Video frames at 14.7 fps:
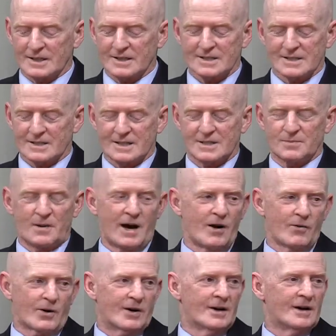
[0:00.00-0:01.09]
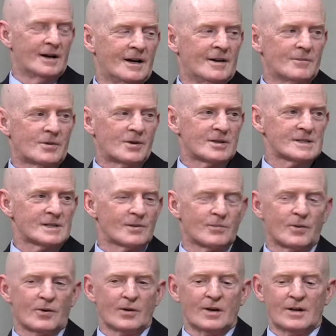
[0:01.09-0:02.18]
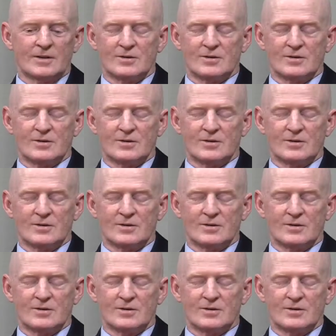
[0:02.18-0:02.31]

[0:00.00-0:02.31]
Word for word: It's it's power, pure and simple.